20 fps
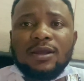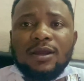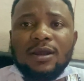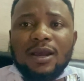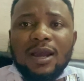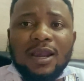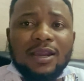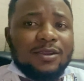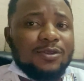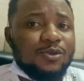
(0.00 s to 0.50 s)

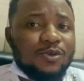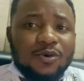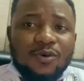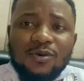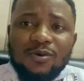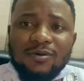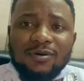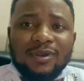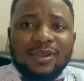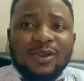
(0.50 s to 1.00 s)
I
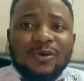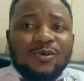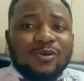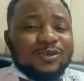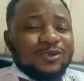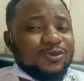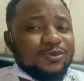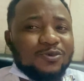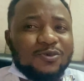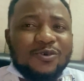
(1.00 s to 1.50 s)
know it was
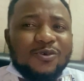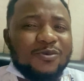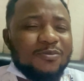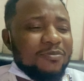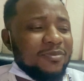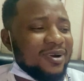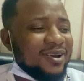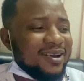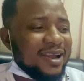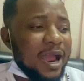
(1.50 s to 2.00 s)
so
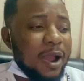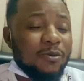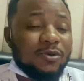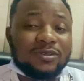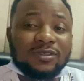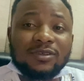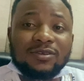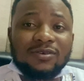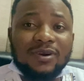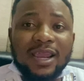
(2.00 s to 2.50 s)
I was
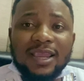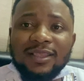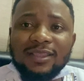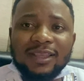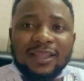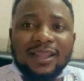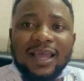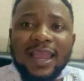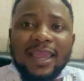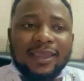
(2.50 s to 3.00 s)
grinding
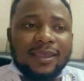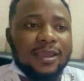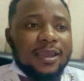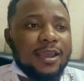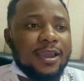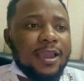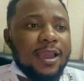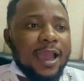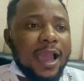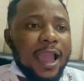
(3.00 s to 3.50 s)
like
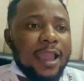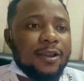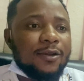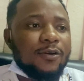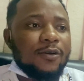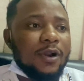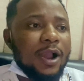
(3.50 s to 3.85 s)
I